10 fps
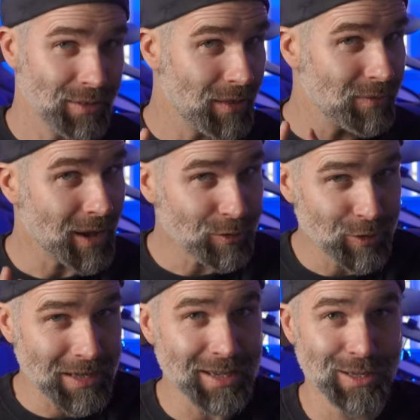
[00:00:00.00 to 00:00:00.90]
And I
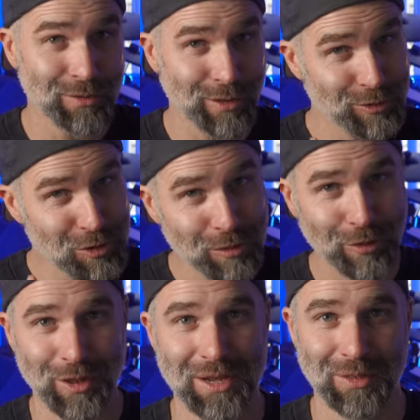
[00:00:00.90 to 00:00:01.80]
think that you
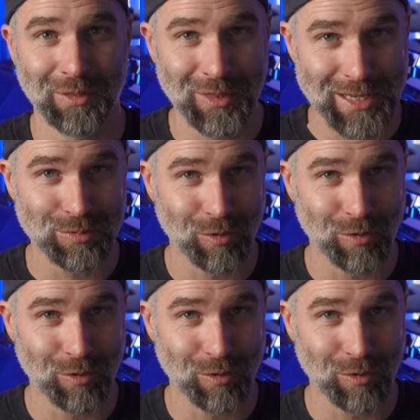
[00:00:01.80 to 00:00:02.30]
would think that these